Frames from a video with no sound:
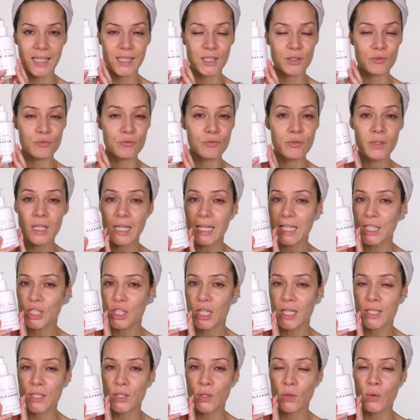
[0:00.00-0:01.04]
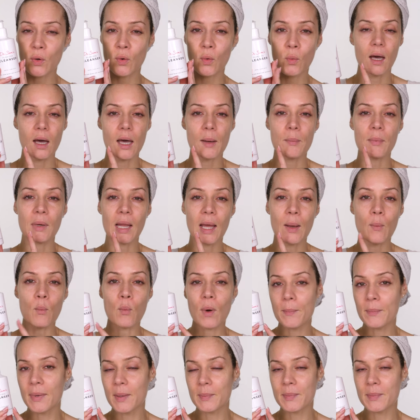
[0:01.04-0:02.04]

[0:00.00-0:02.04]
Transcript: It's really gentle. I apply one